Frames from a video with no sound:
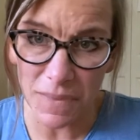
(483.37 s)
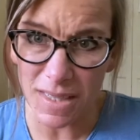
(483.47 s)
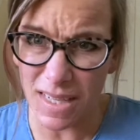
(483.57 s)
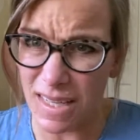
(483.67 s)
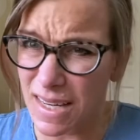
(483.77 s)

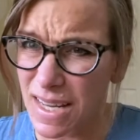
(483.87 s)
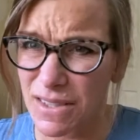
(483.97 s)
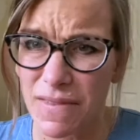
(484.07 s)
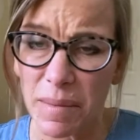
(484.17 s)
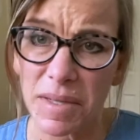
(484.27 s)
it's got
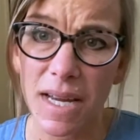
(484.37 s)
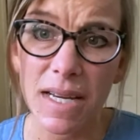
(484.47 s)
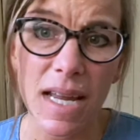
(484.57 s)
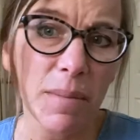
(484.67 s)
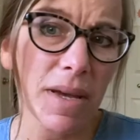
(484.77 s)
nice family
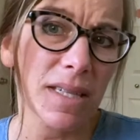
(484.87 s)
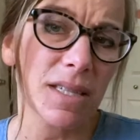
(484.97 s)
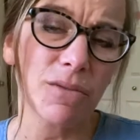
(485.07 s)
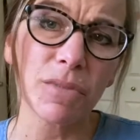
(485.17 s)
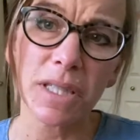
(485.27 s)

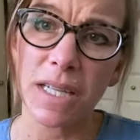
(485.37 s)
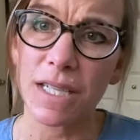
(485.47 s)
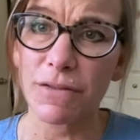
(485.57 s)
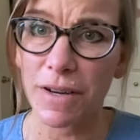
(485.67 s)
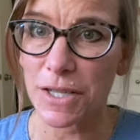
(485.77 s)
dynamics, really
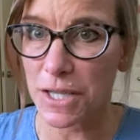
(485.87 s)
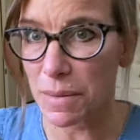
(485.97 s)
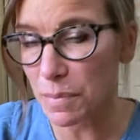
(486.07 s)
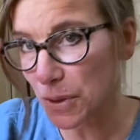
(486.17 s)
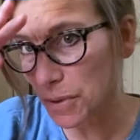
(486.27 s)
nice
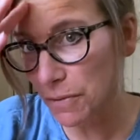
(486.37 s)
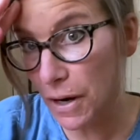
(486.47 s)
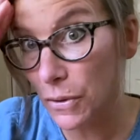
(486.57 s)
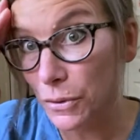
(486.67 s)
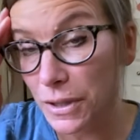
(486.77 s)
friendship between
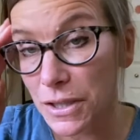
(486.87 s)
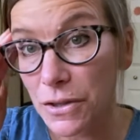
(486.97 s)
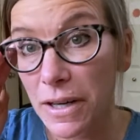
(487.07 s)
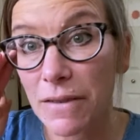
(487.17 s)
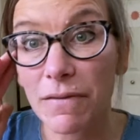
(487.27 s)
Raoul and his
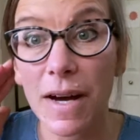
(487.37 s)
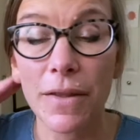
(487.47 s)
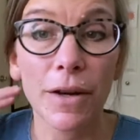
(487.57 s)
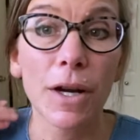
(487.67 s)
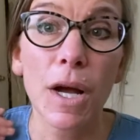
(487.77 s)

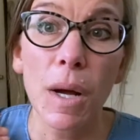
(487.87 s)
grandfather,